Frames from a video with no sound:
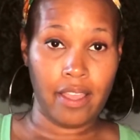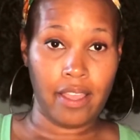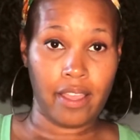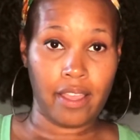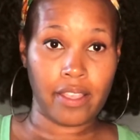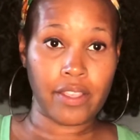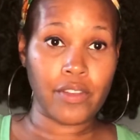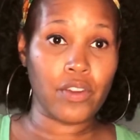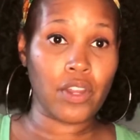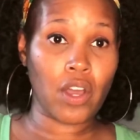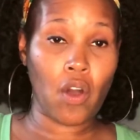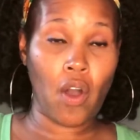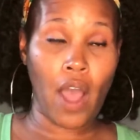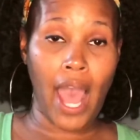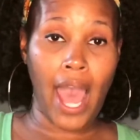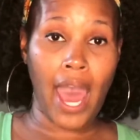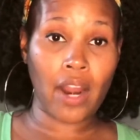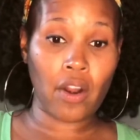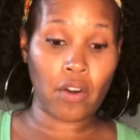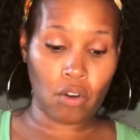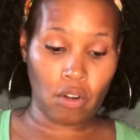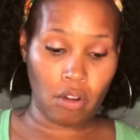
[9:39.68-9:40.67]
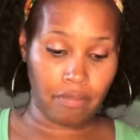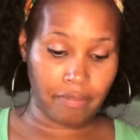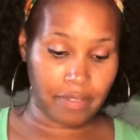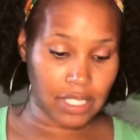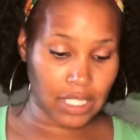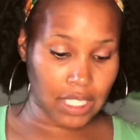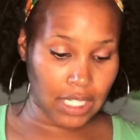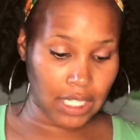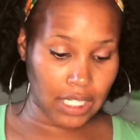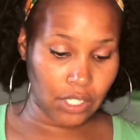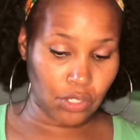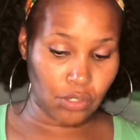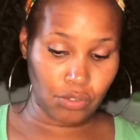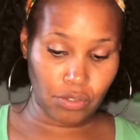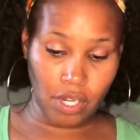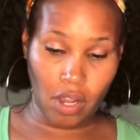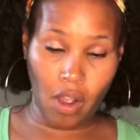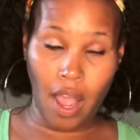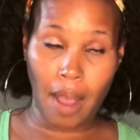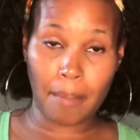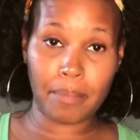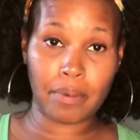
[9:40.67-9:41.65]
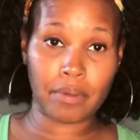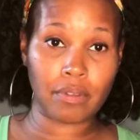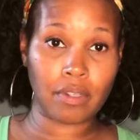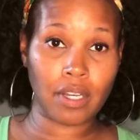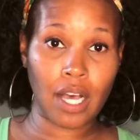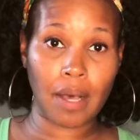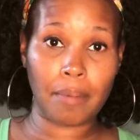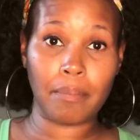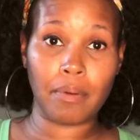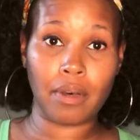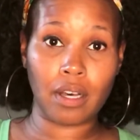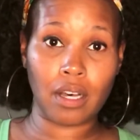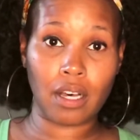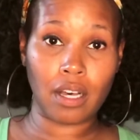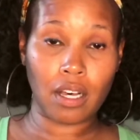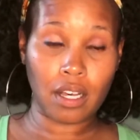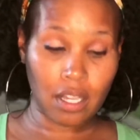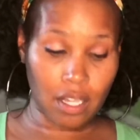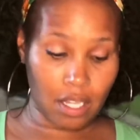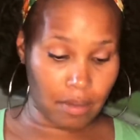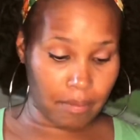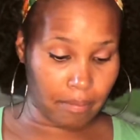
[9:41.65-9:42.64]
I don't know if it's because I'm a